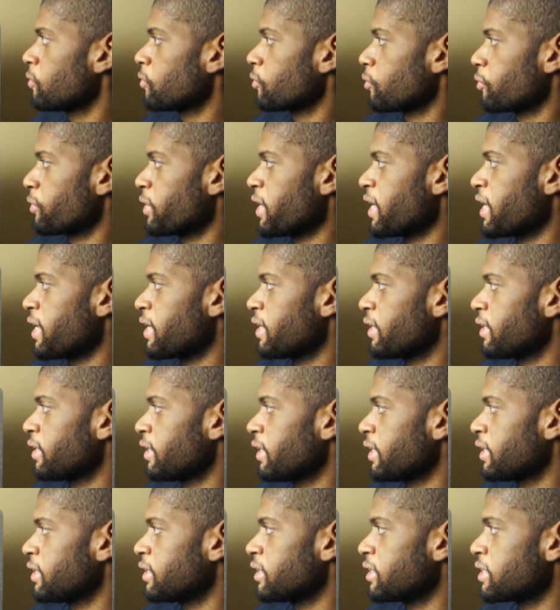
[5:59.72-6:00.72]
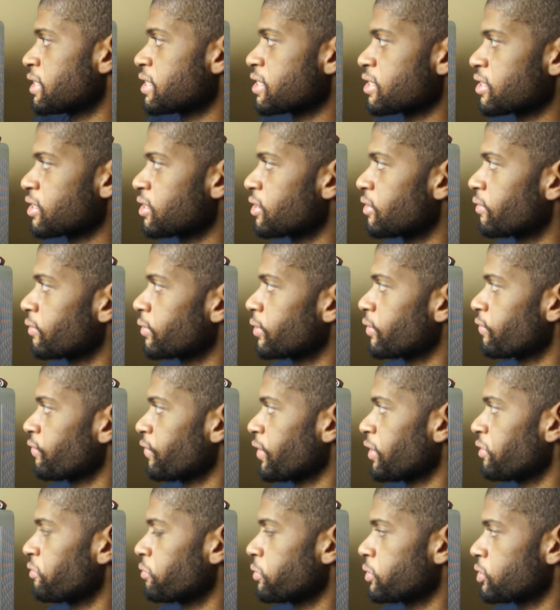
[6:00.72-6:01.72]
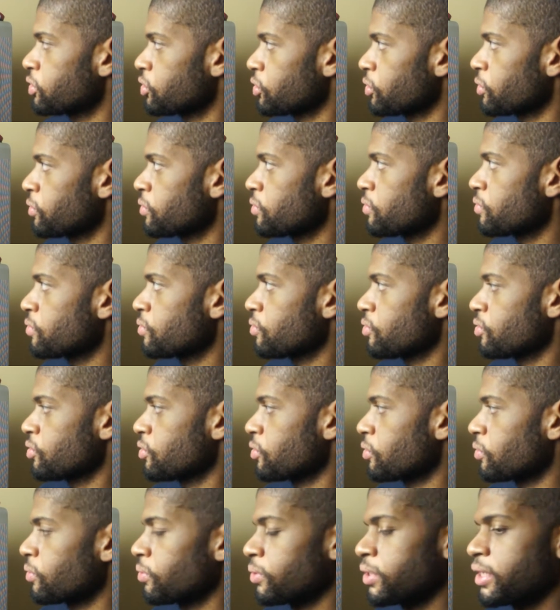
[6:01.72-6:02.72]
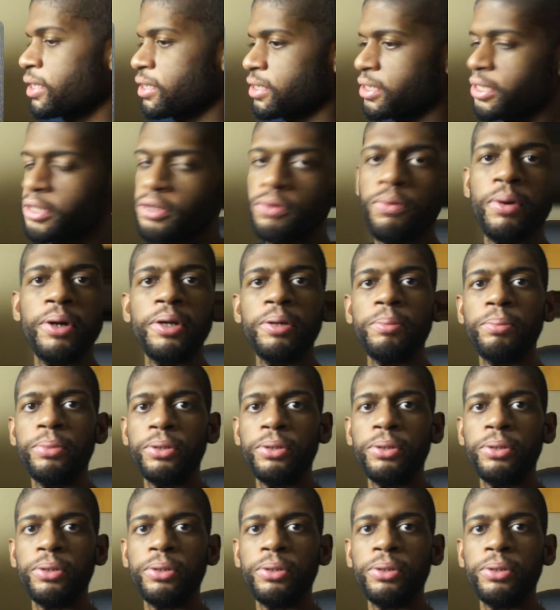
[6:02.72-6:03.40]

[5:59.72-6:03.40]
create a list of your favorite shows. So let's say you want to